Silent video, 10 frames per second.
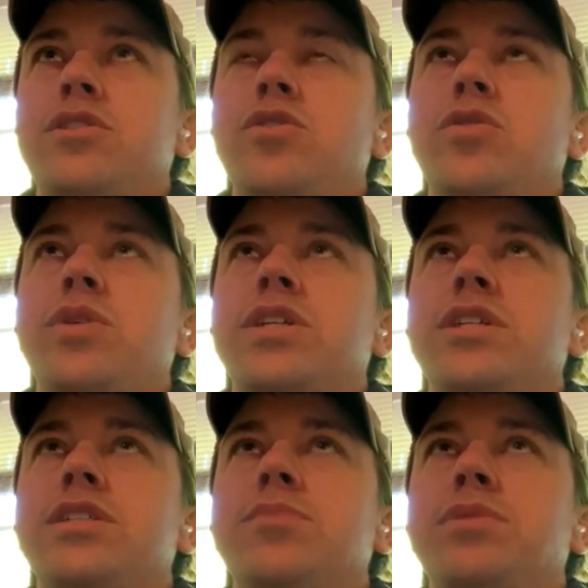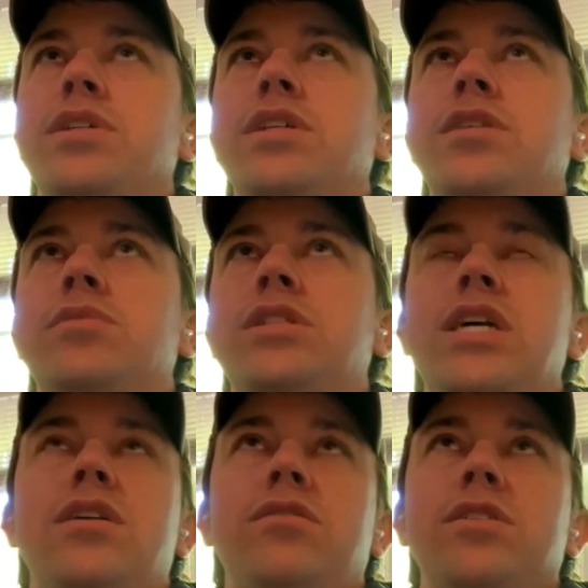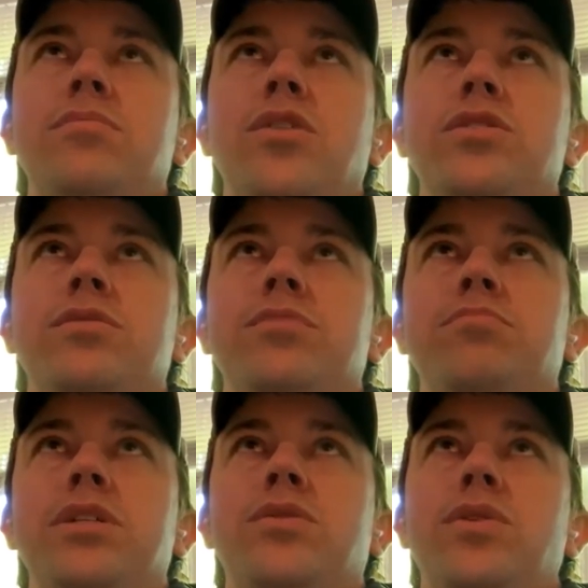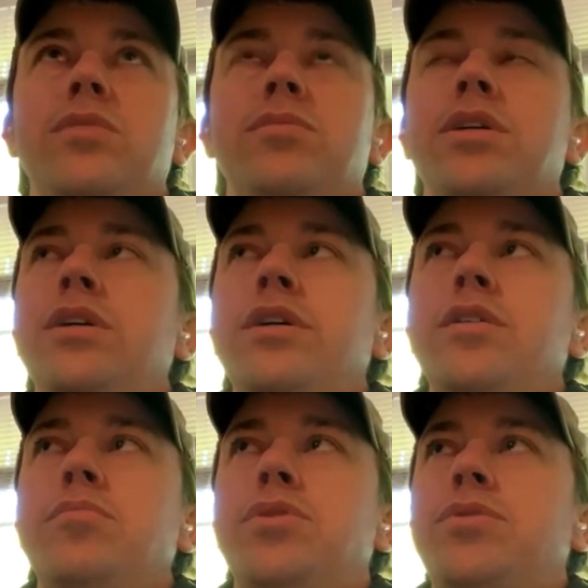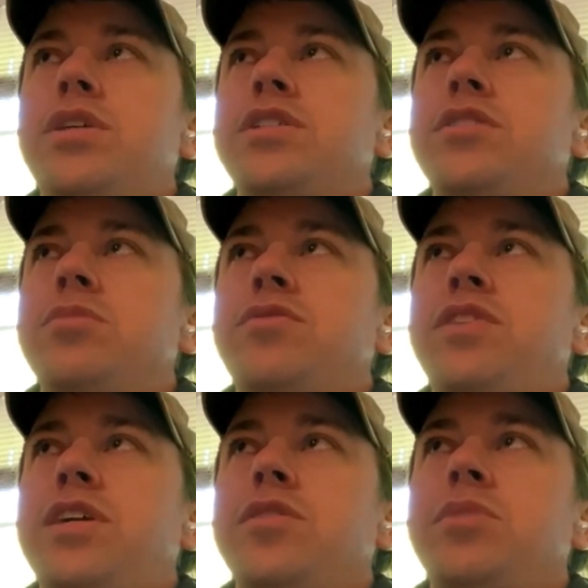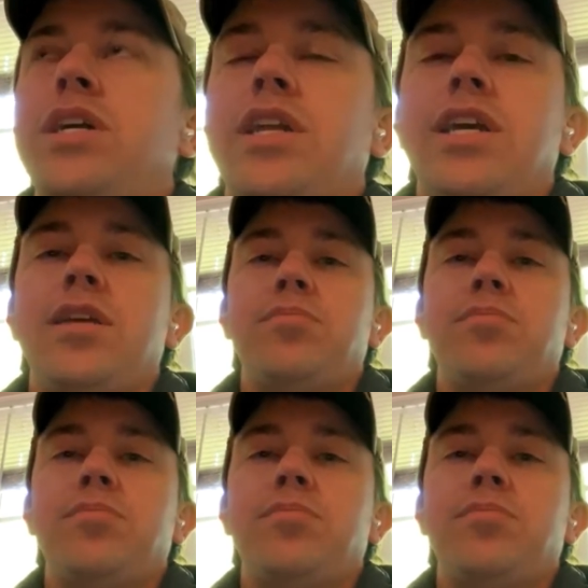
so quickly typically comes down, and most Bitcoin bull runs have been followed by an